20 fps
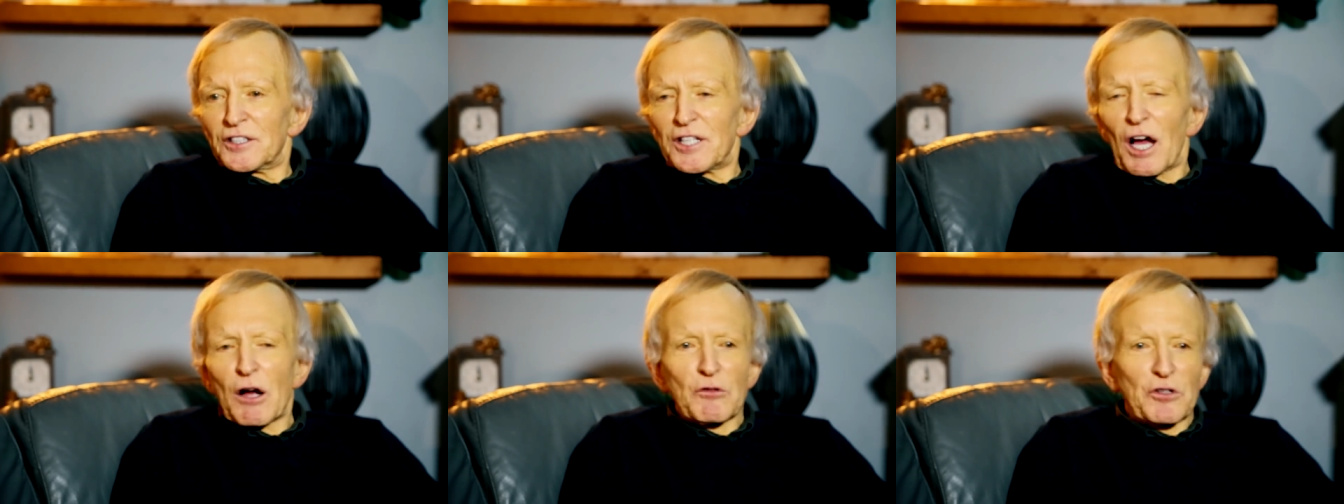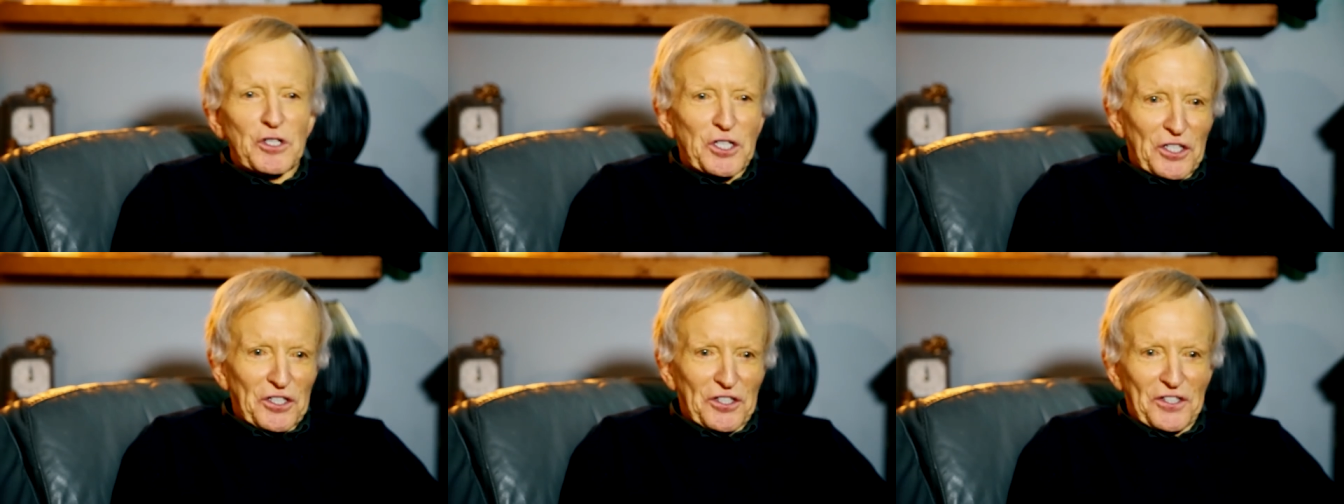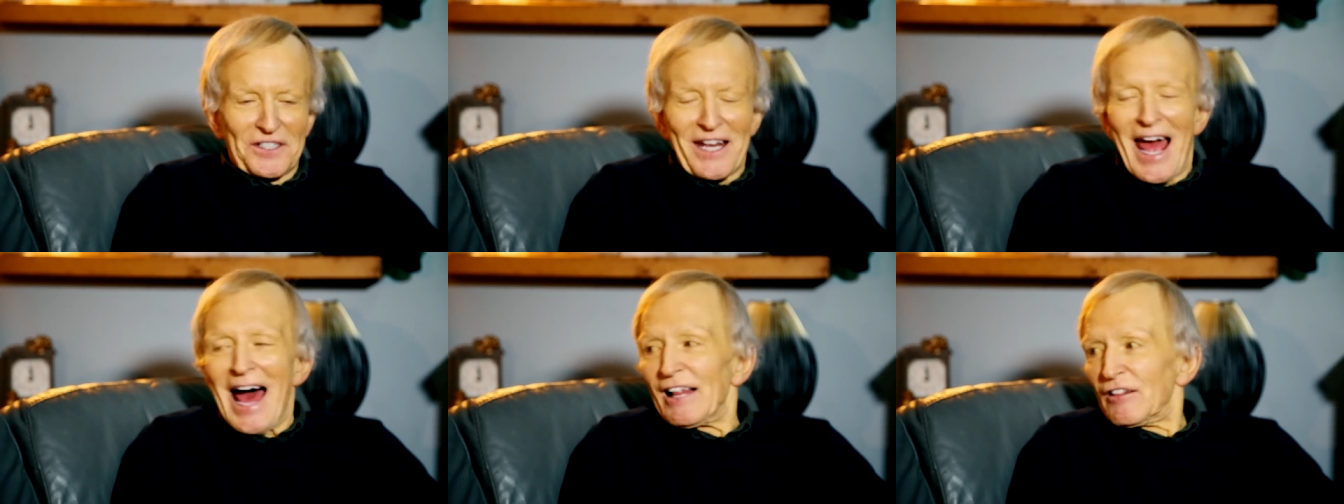don't
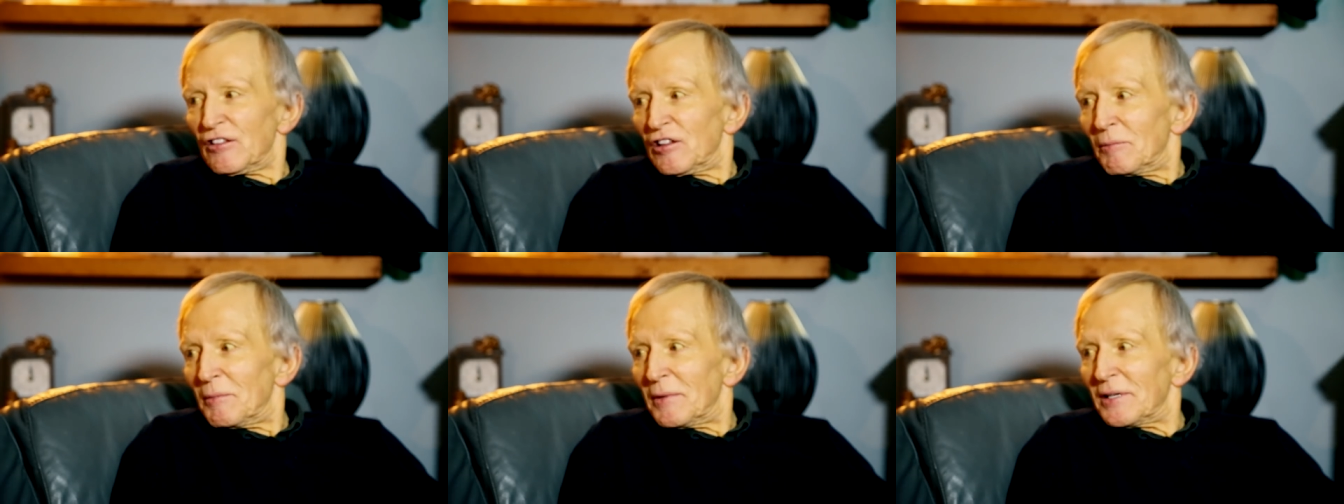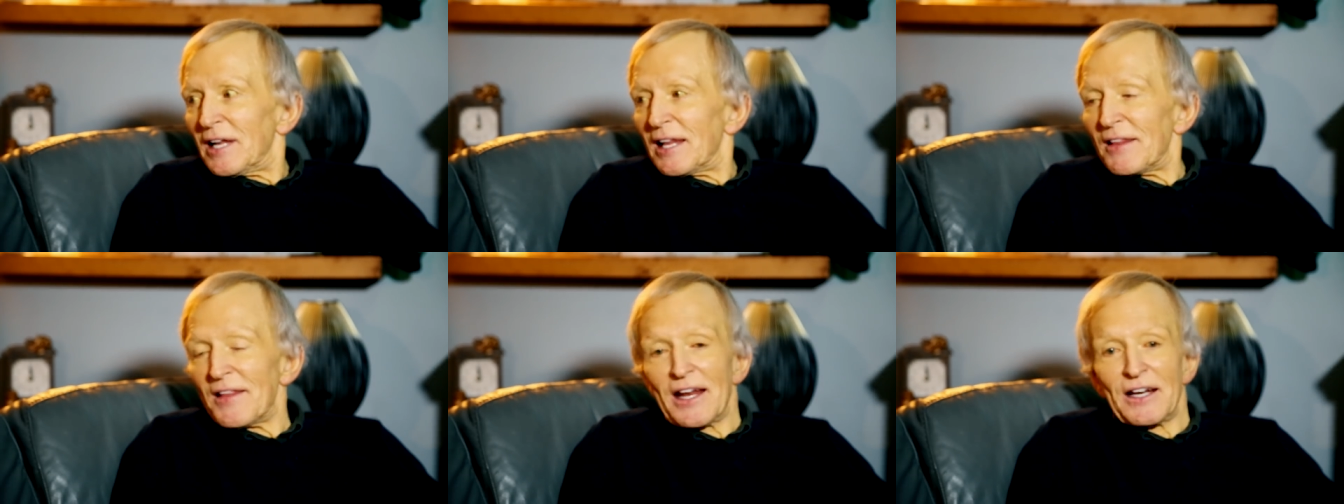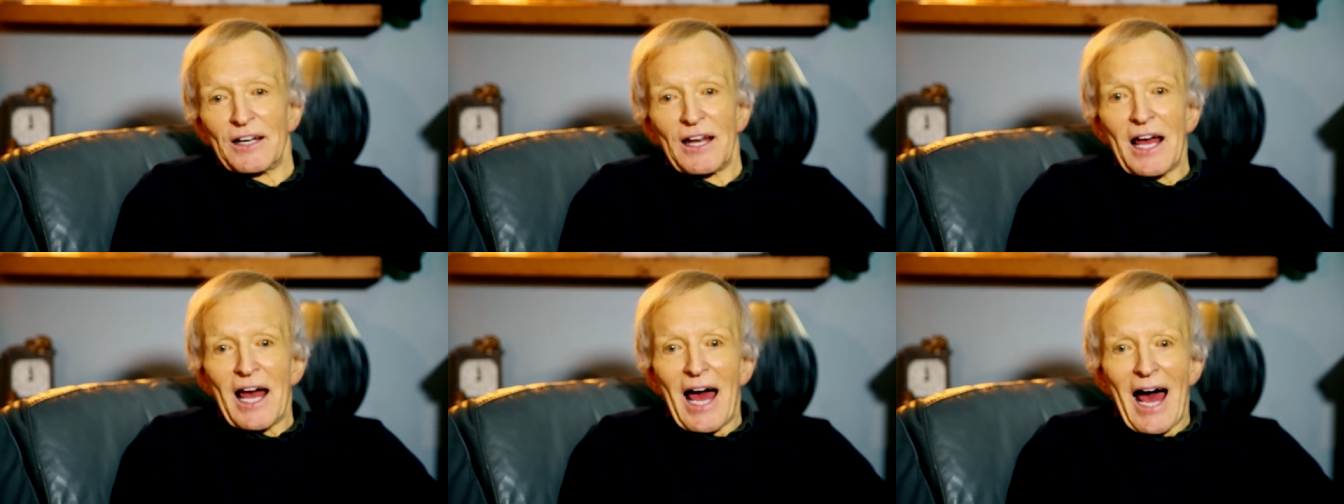just tell them and
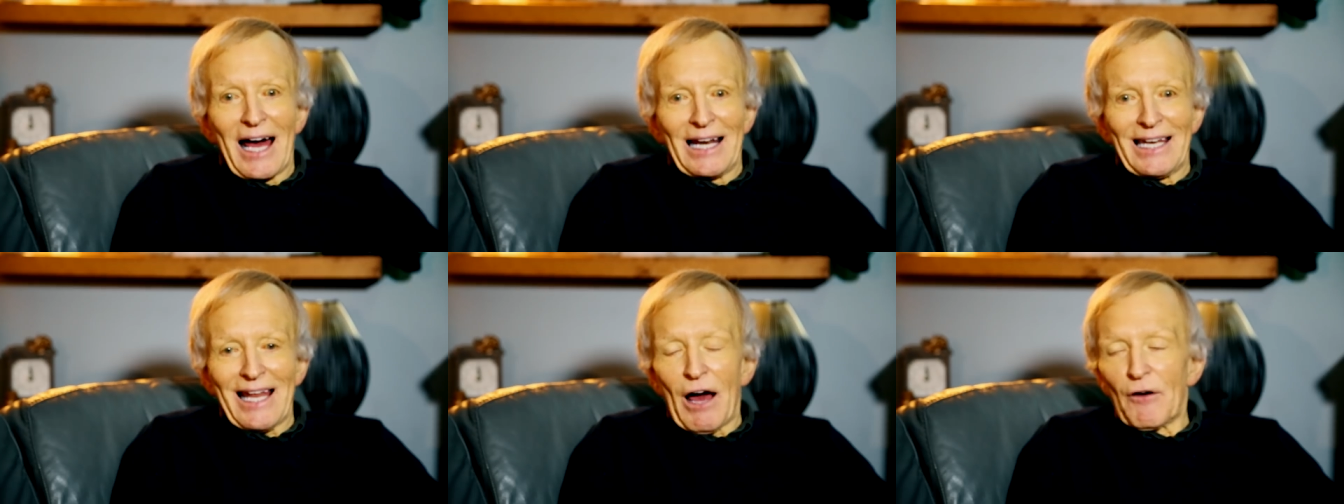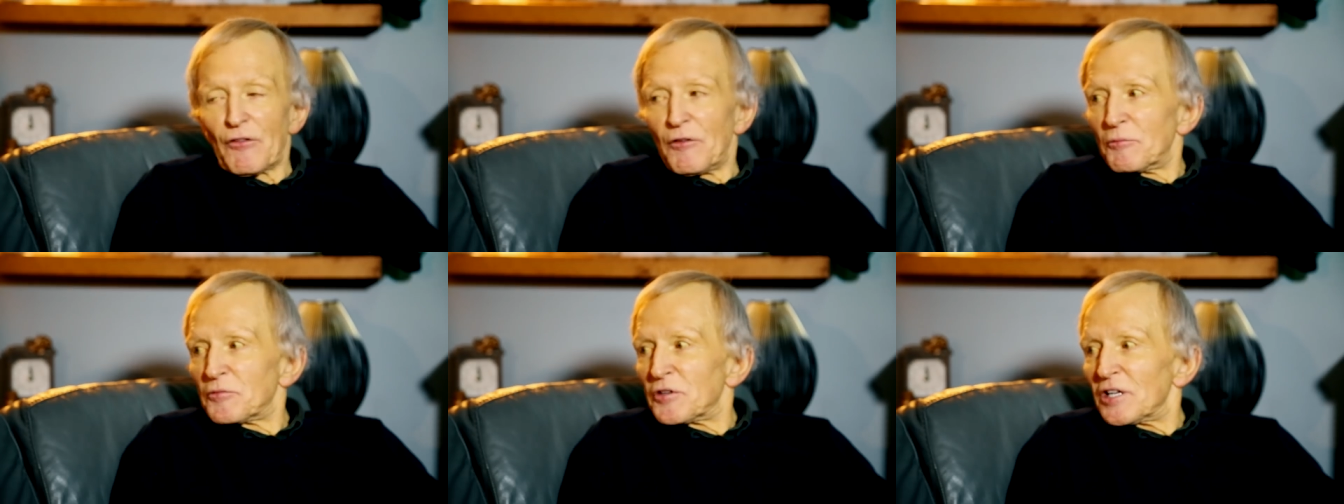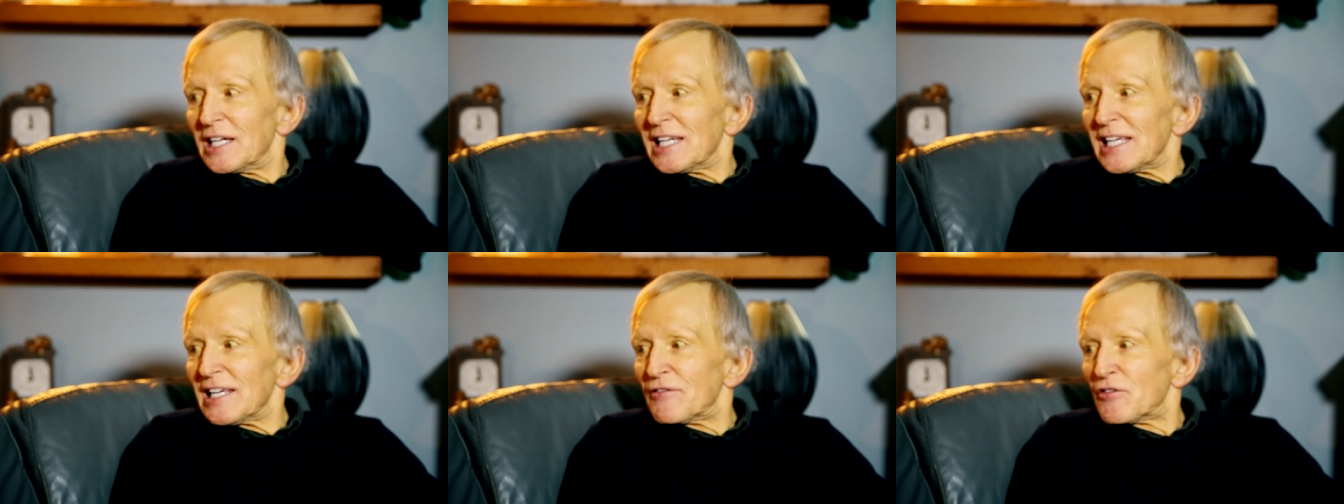then allow them
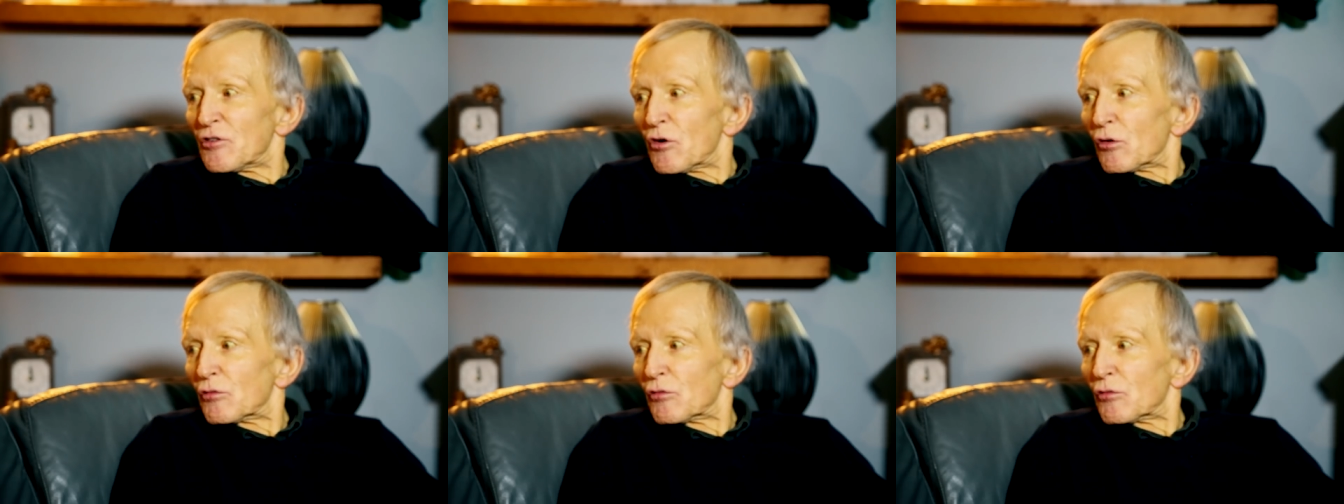to leave